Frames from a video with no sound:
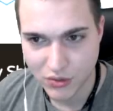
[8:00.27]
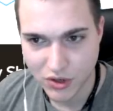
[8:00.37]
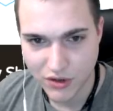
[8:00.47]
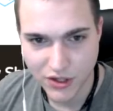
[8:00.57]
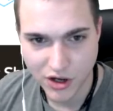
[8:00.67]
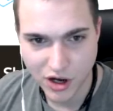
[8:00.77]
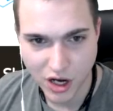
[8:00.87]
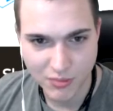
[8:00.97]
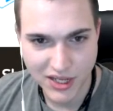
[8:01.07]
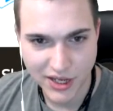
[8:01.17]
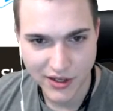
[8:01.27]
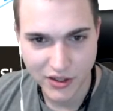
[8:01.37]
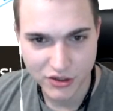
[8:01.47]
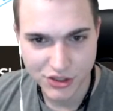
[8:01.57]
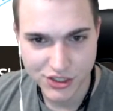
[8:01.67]
one of the top 10
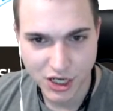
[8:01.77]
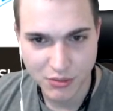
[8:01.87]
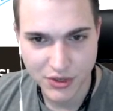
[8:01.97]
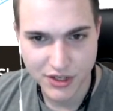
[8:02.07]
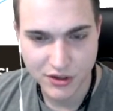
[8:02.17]
largest companies